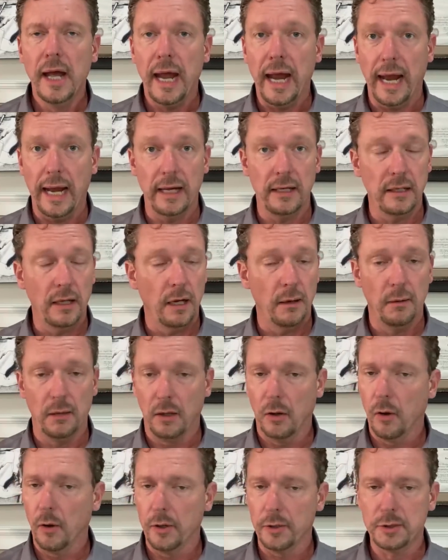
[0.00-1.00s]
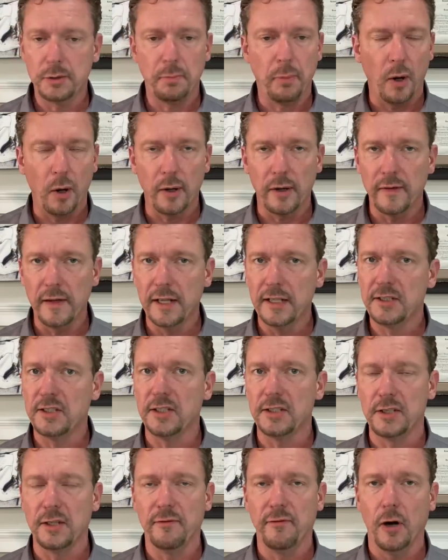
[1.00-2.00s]
And a large part of this
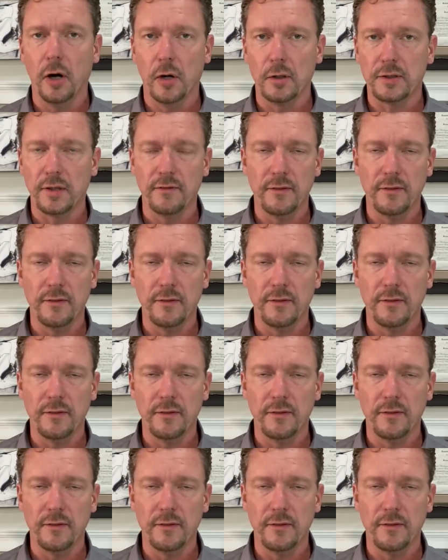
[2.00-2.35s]
is the fault